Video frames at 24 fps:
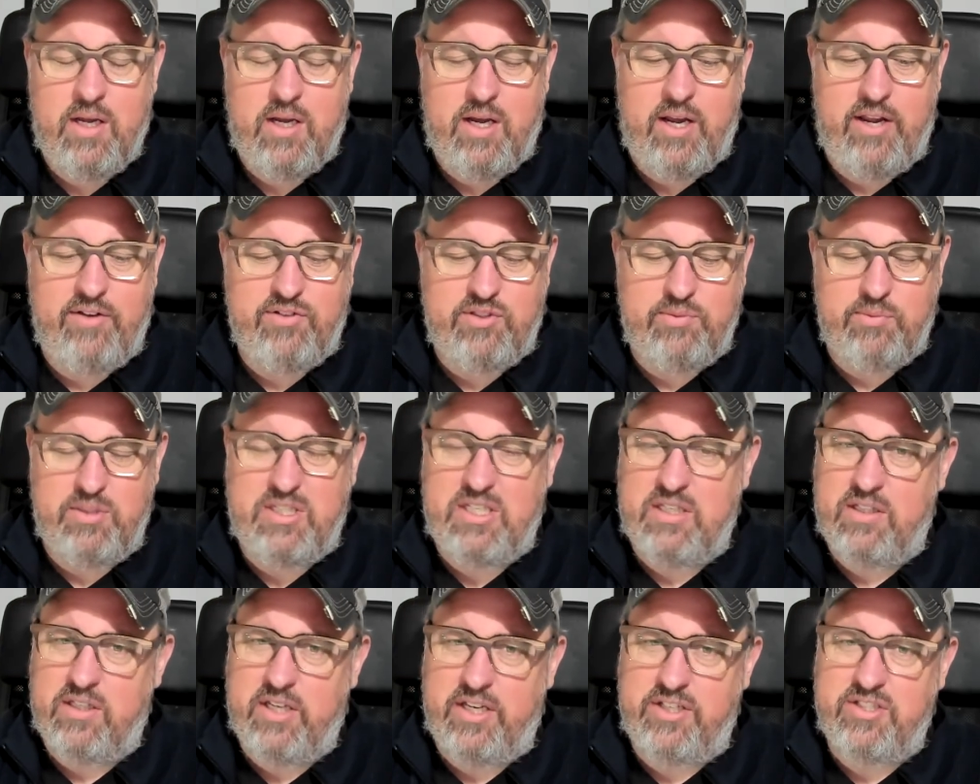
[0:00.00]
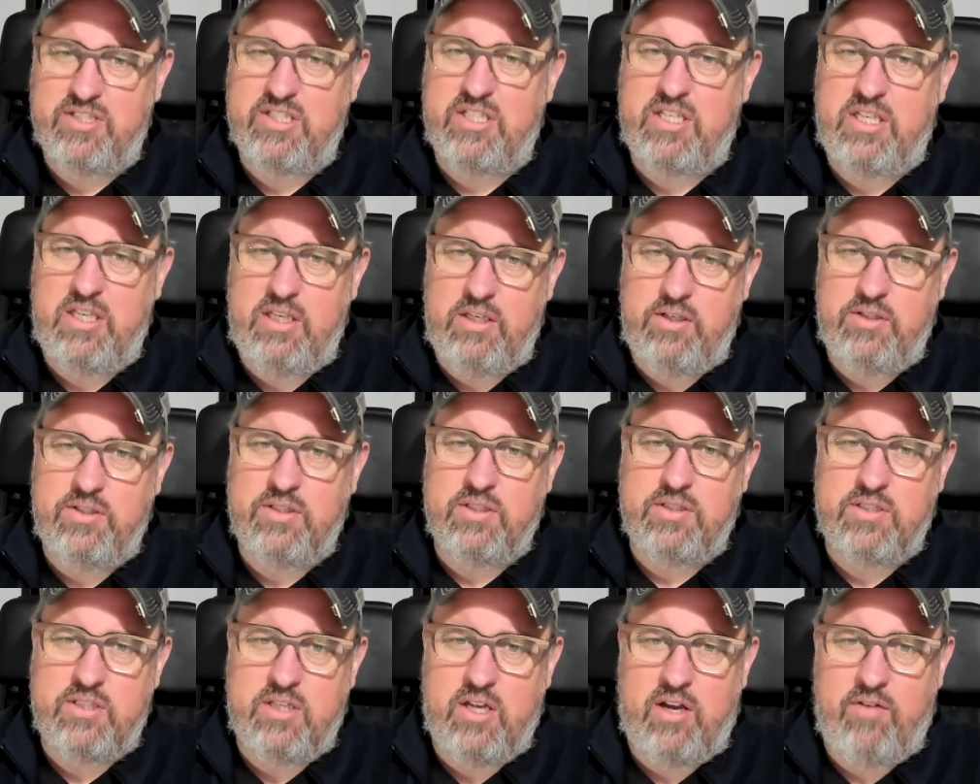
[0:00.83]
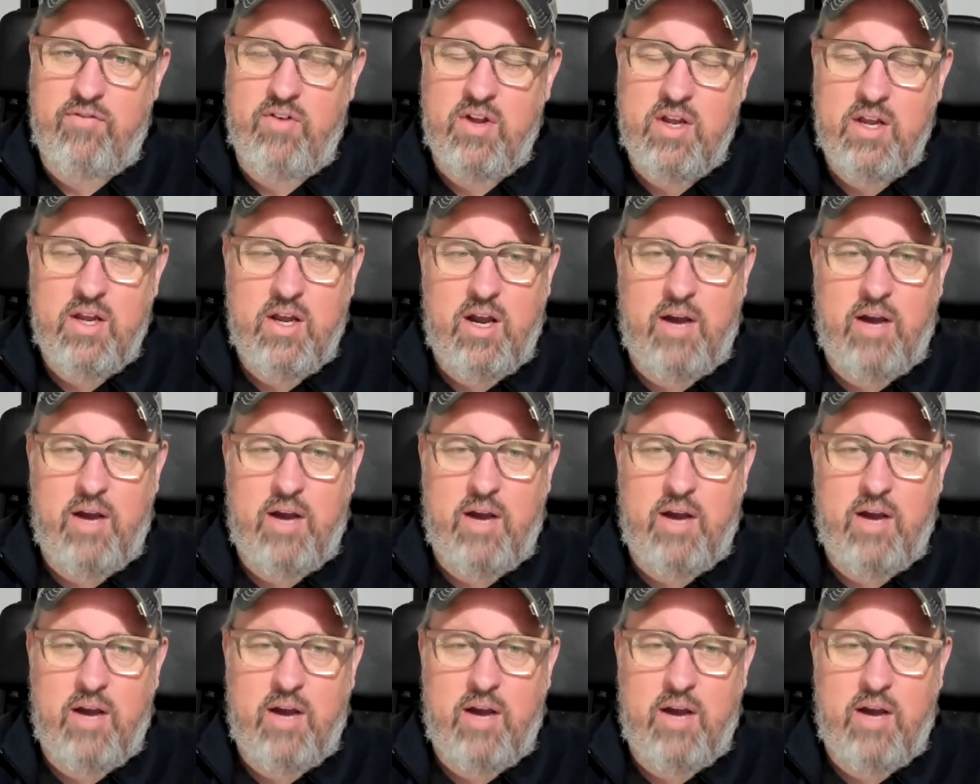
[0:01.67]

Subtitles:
I have some nice keys and stuff.